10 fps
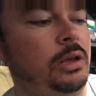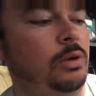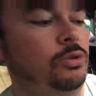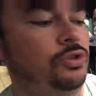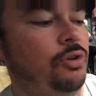
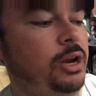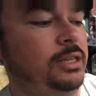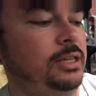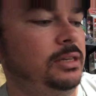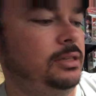What's
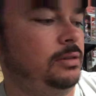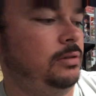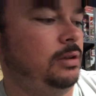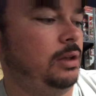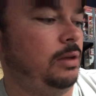crazy is
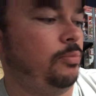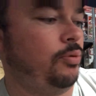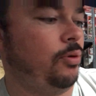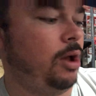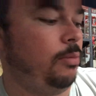it
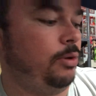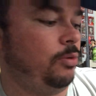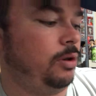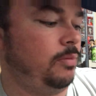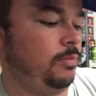probably
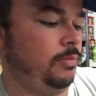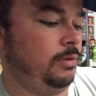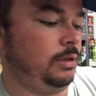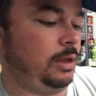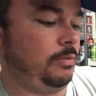would have,
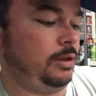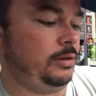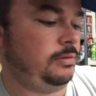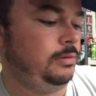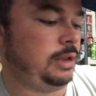I
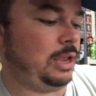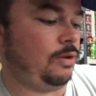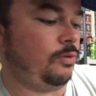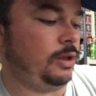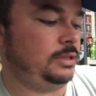mean, I
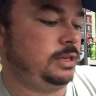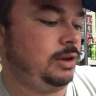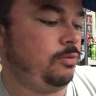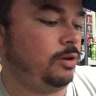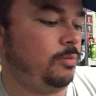don't want to say
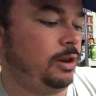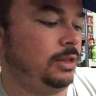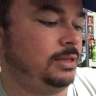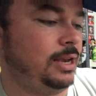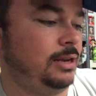it would have been
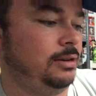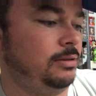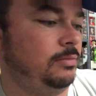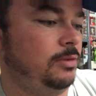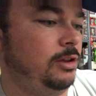a 10,
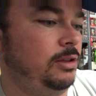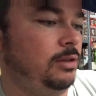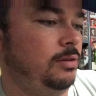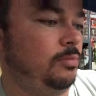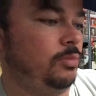
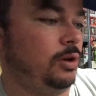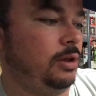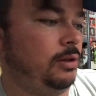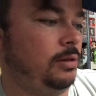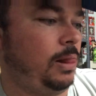but